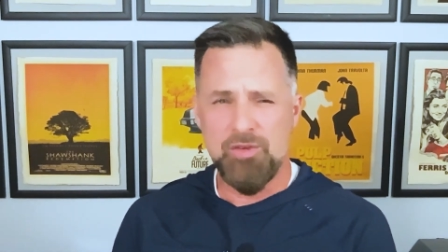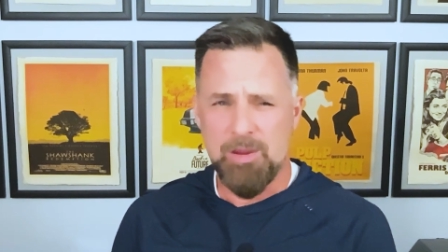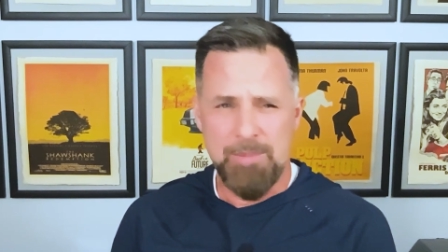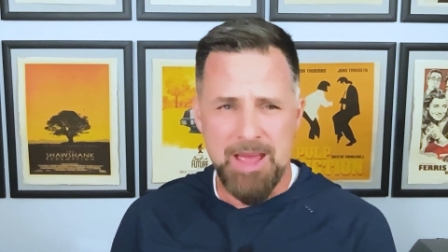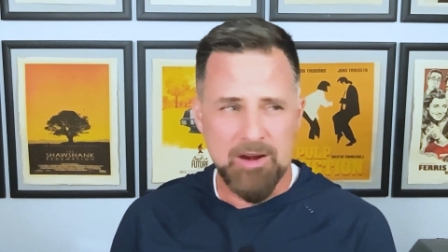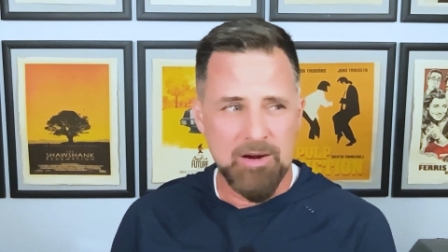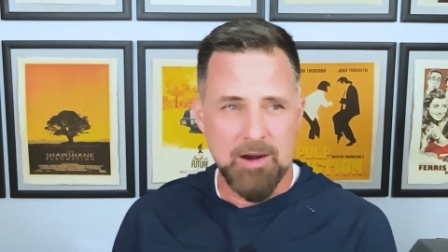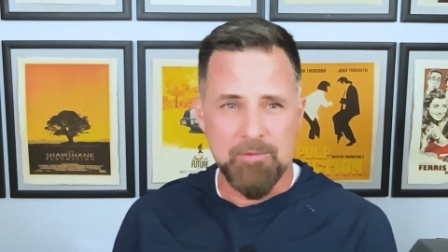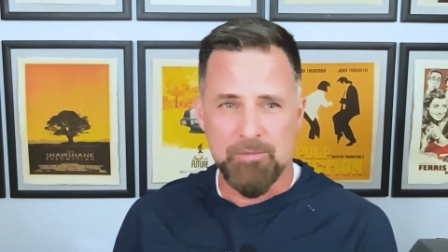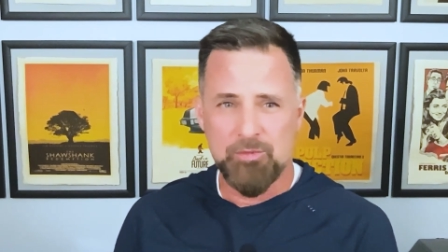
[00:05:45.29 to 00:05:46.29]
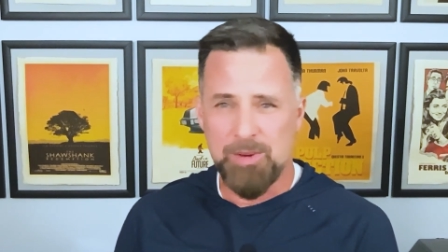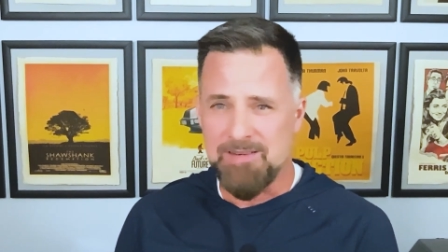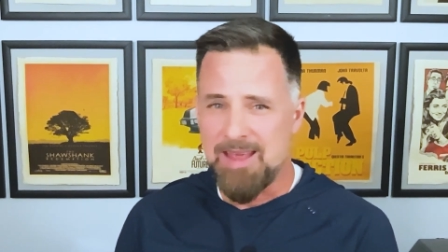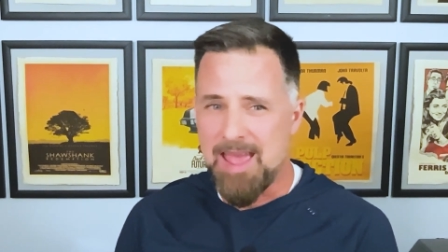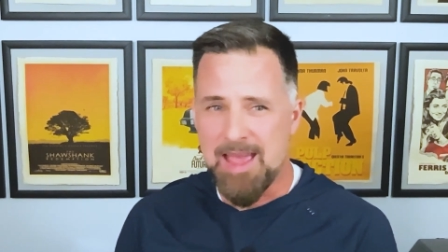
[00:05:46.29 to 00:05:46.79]
you get back are, are
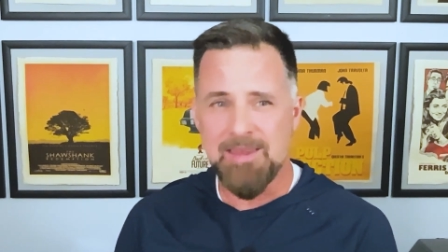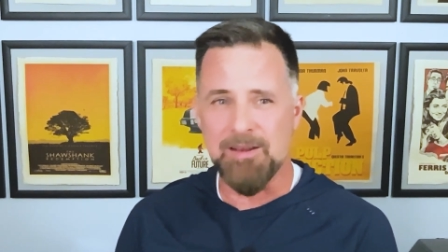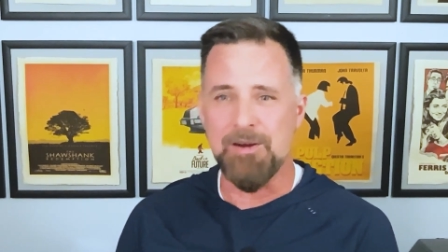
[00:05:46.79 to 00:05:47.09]
spectacular.